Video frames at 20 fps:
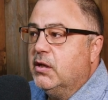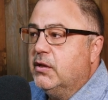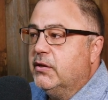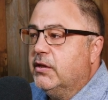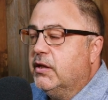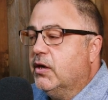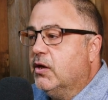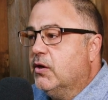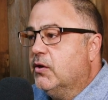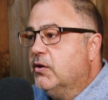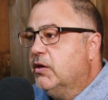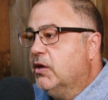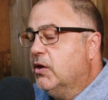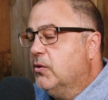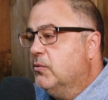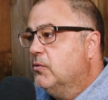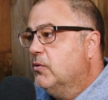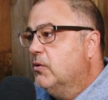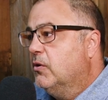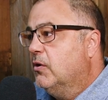There, you know,
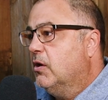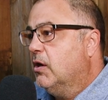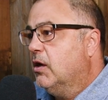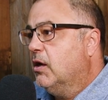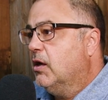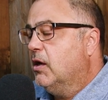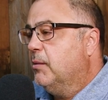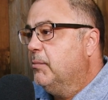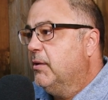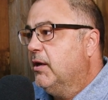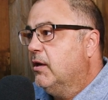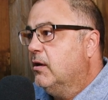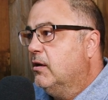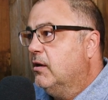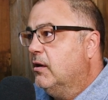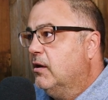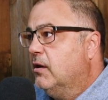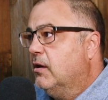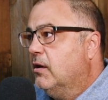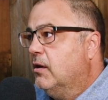uh, I mean,
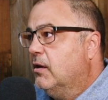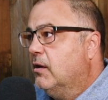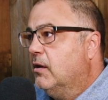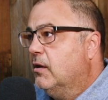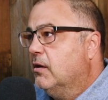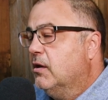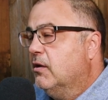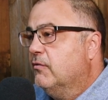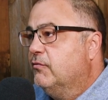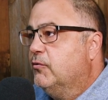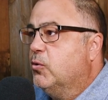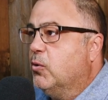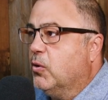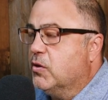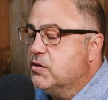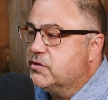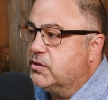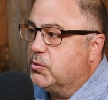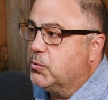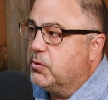of
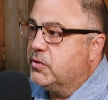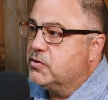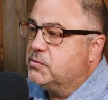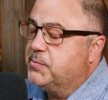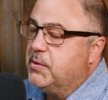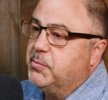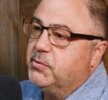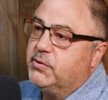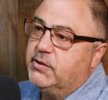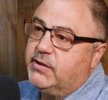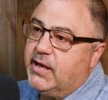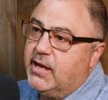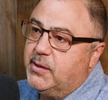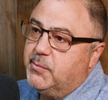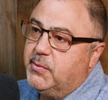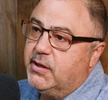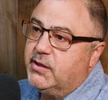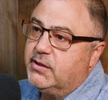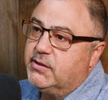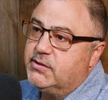course there were those people that came
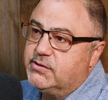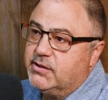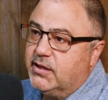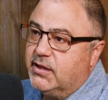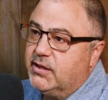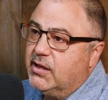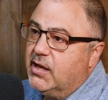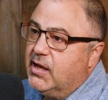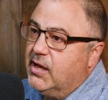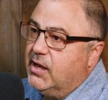in and said,